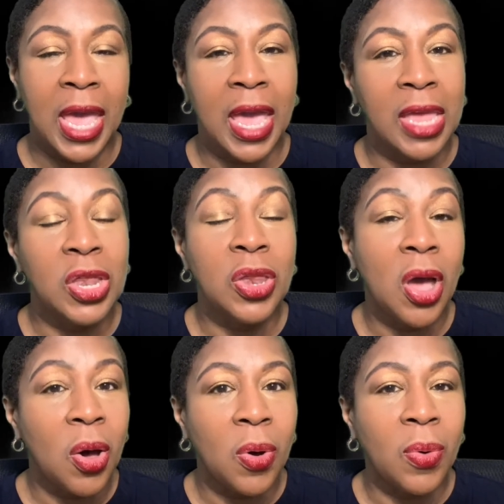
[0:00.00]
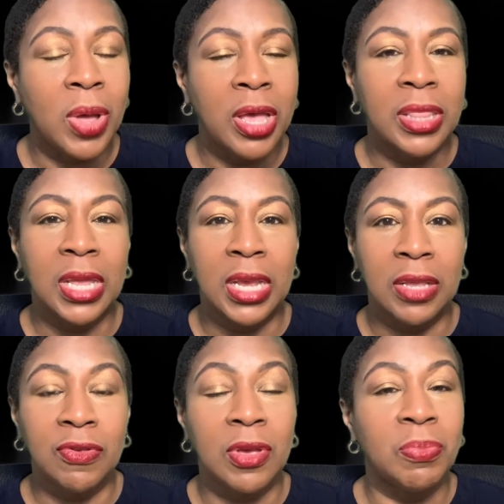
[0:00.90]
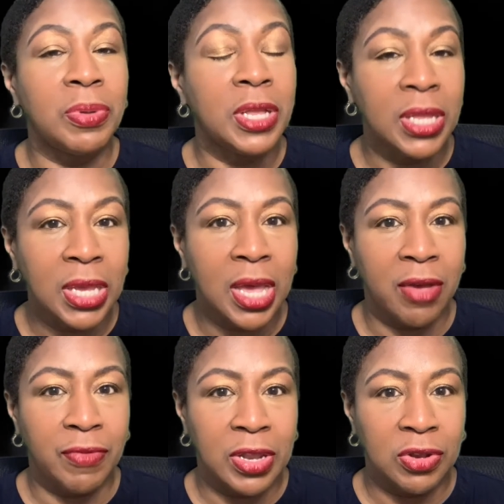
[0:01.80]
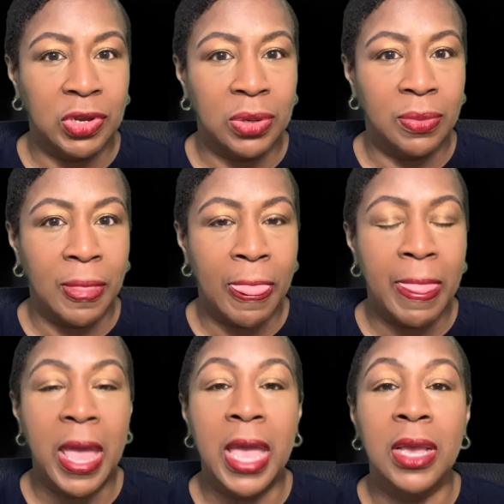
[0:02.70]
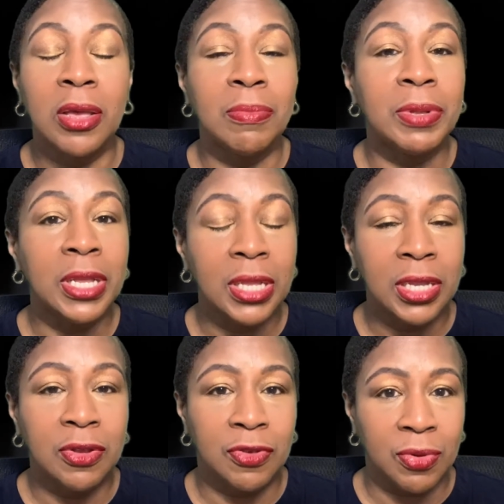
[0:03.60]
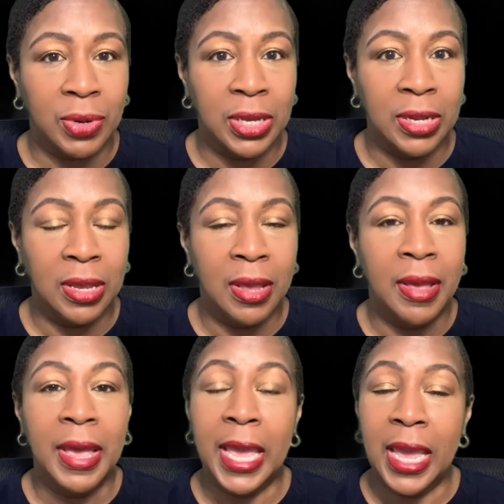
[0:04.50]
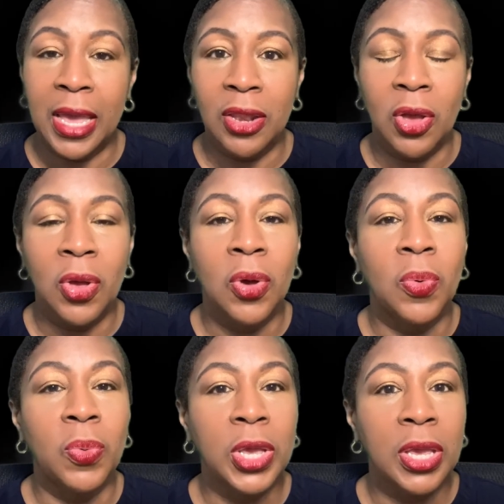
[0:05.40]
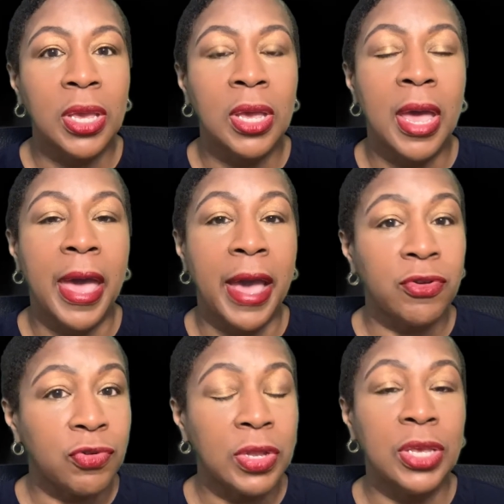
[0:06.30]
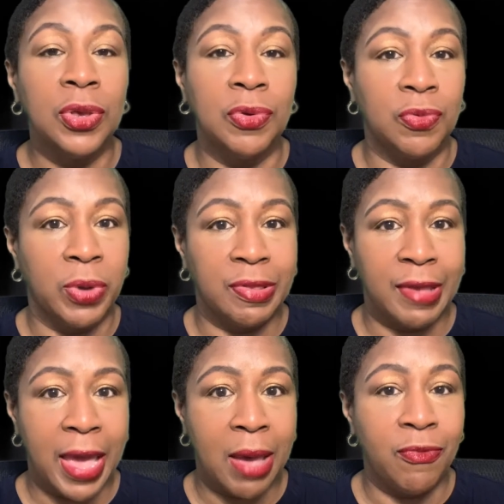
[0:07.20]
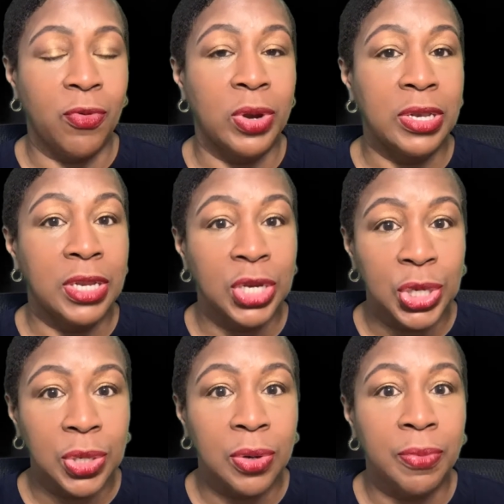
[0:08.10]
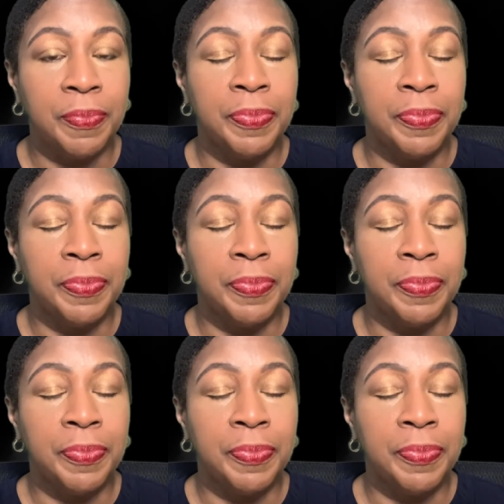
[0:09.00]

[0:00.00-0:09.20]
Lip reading: And know that it's completely confidential and completely discreet. And we actually use WhatsApp for additional